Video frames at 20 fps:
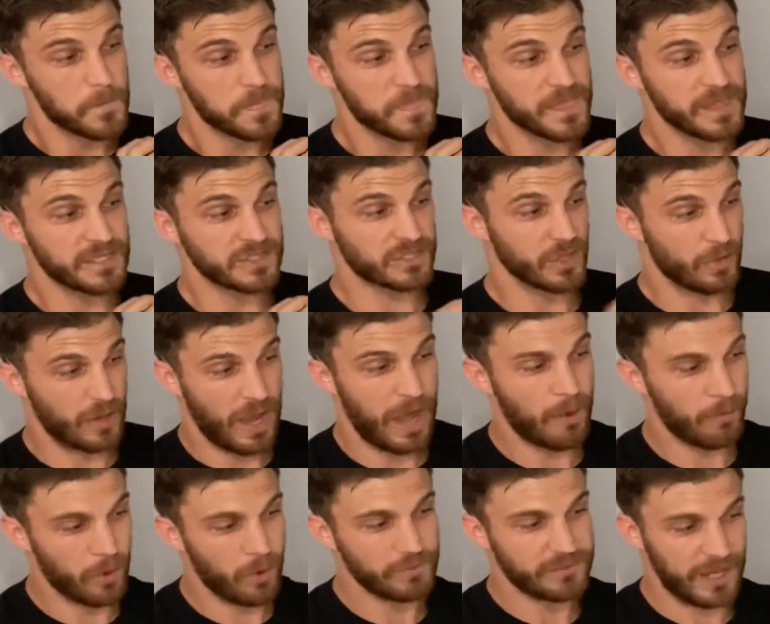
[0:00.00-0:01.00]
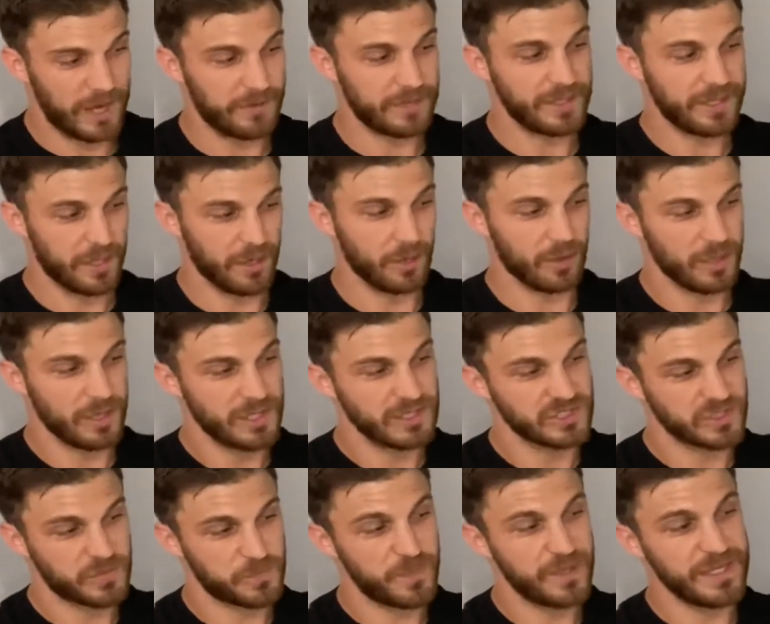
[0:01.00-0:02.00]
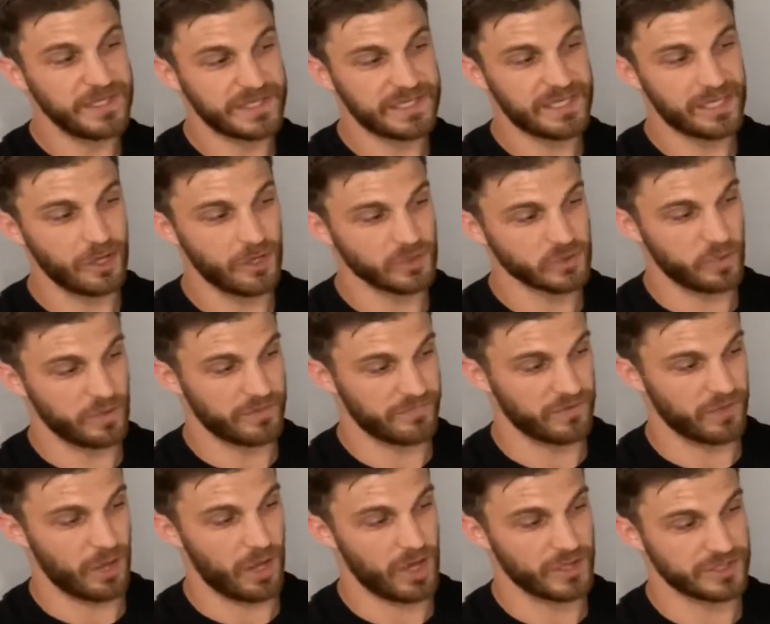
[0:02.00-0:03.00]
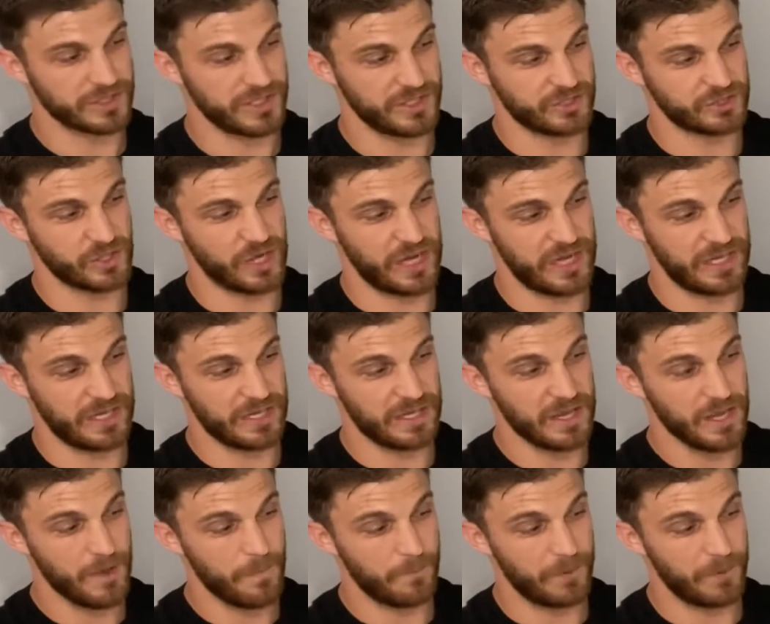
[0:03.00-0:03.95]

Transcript: so I wrote down here, speed kills when velocity training,